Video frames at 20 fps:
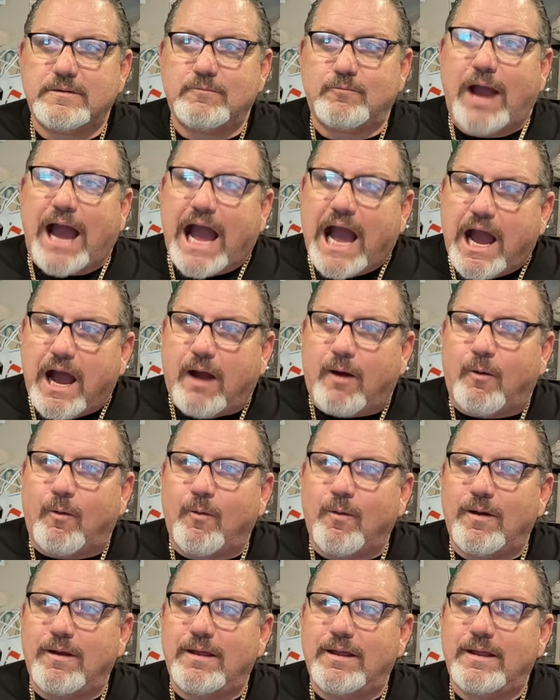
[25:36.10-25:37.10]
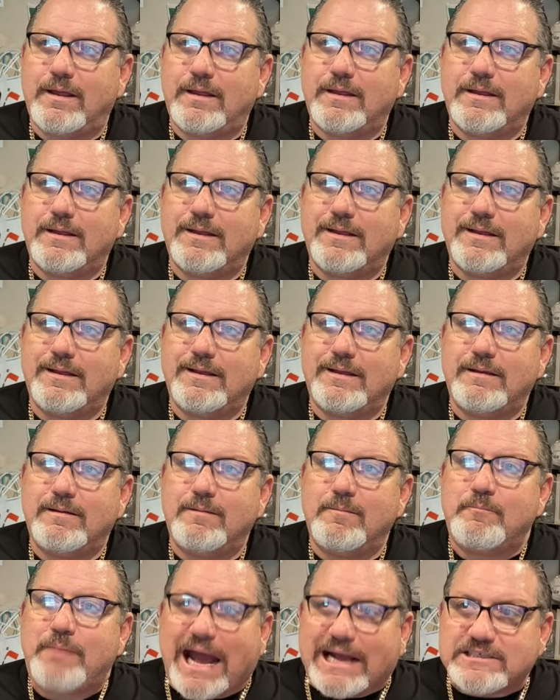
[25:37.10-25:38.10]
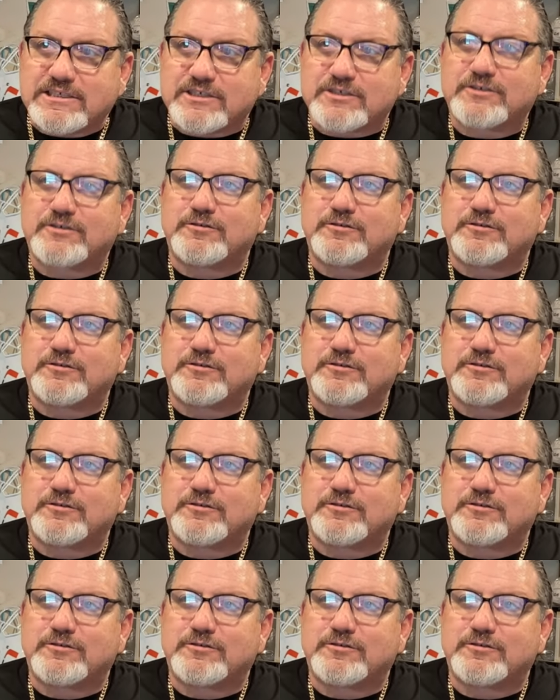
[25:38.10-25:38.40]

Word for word: Wow. Patrick